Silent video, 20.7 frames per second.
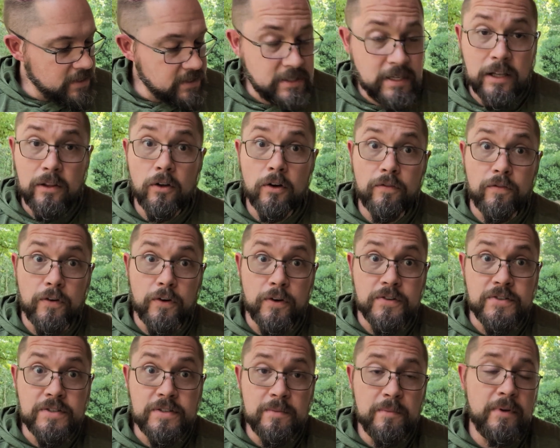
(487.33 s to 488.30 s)

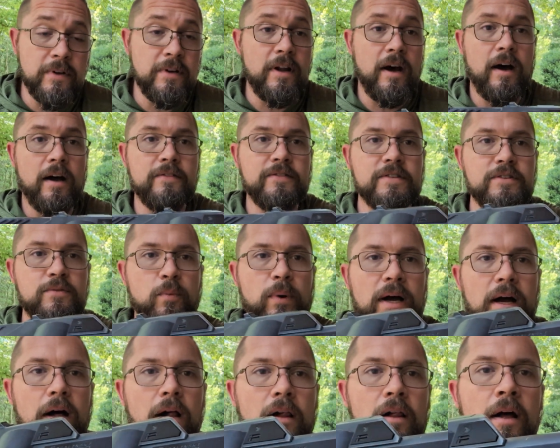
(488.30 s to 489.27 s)
Siglerverse nods as
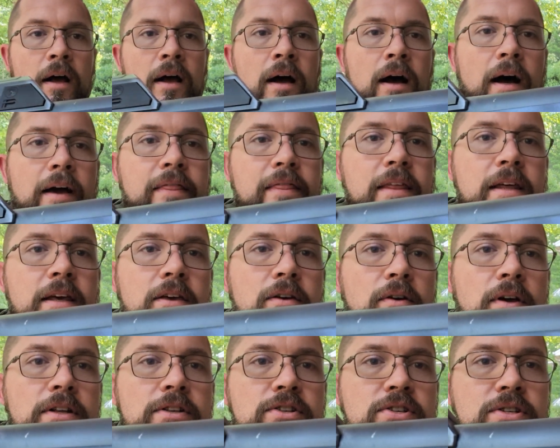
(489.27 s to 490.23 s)
well. I think you
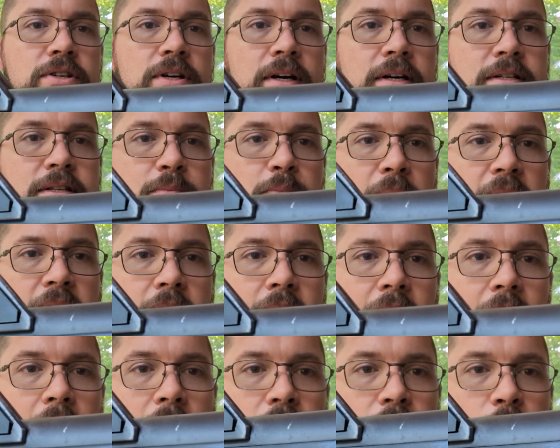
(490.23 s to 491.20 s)
can just make
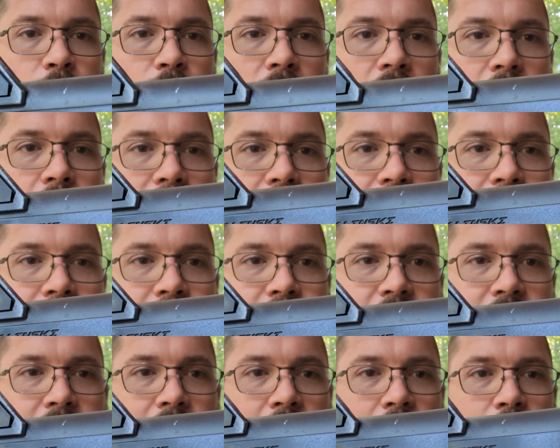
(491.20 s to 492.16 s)
out the
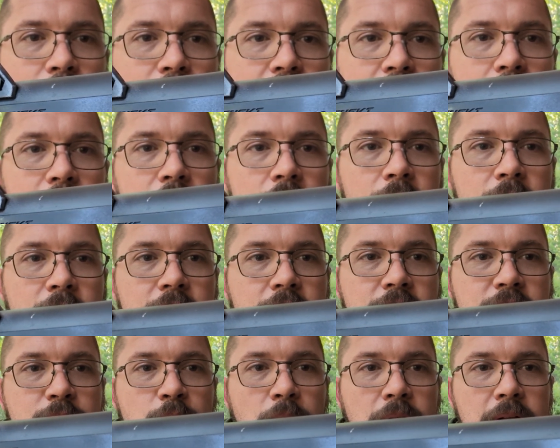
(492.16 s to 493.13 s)
Rogalinski logo
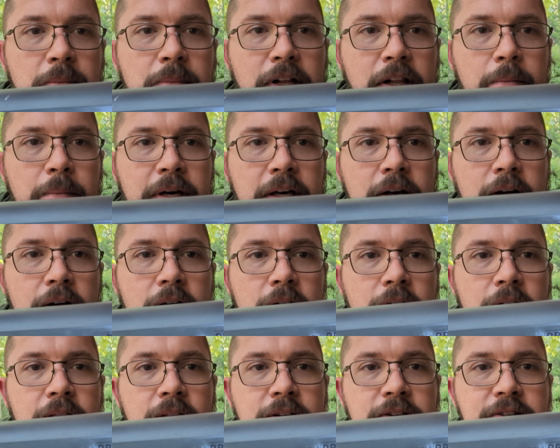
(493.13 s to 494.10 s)
and
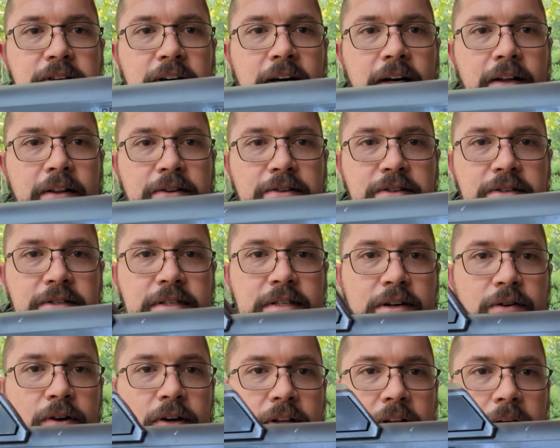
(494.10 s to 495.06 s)
20mm, and there's a
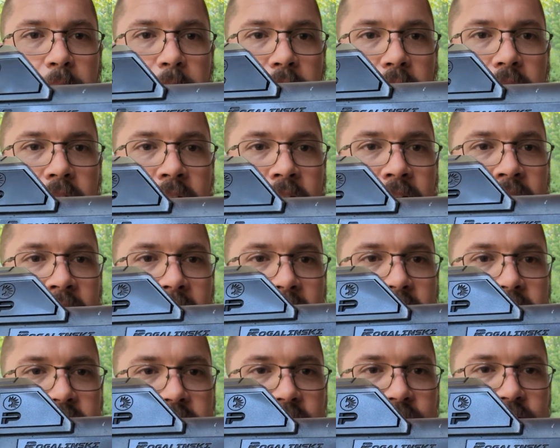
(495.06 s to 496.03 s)
serial number, and
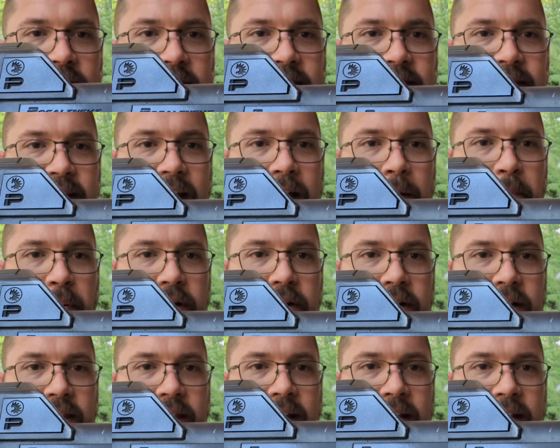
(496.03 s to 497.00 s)
there's even a stamp
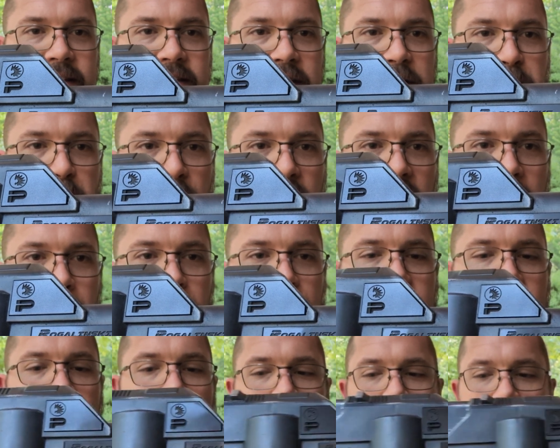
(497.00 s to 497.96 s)
underneath that says
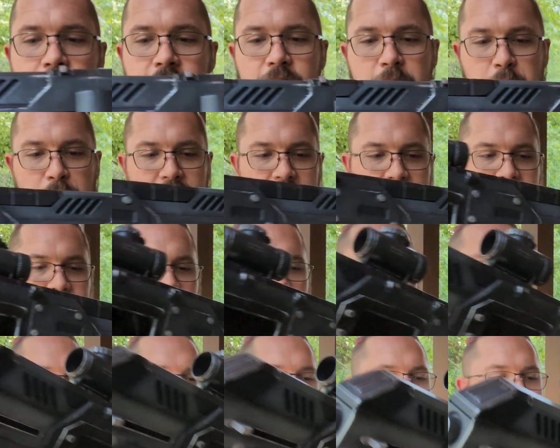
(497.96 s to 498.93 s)
property of the
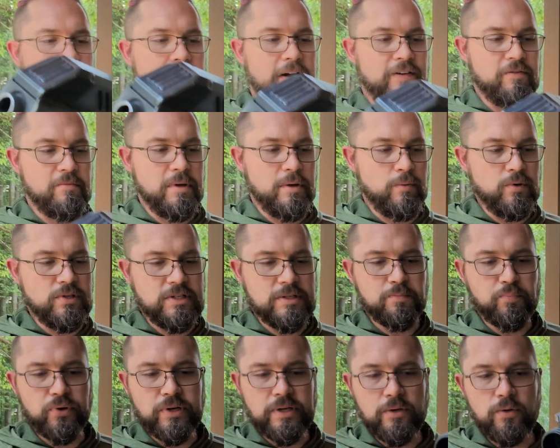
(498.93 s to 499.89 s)
Planetary Union Government, which is
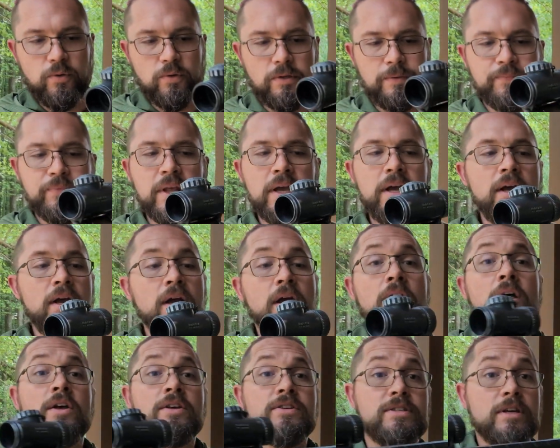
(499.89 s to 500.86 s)
pretty cool.
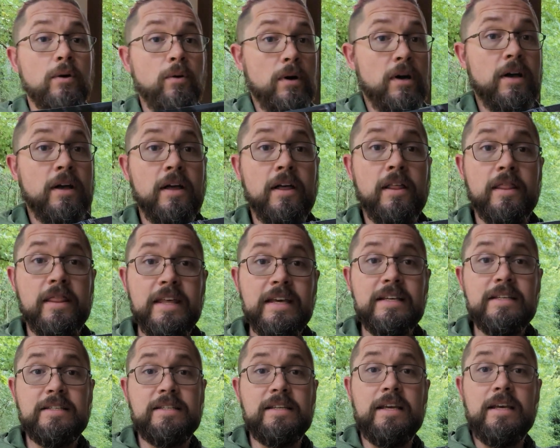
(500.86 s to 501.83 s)
So
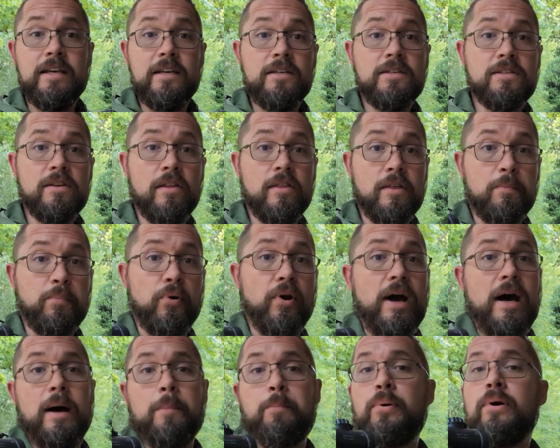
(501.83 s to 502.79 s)
this is the
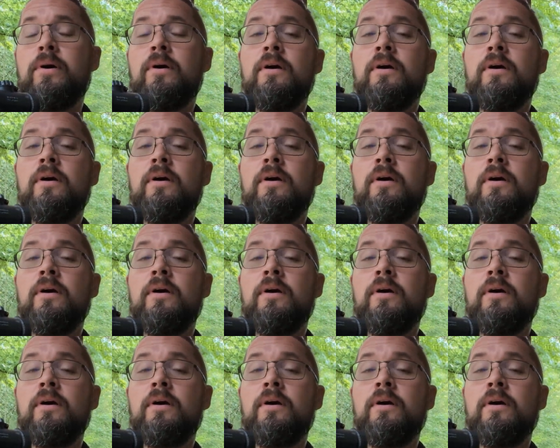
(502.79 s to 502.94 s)
prop.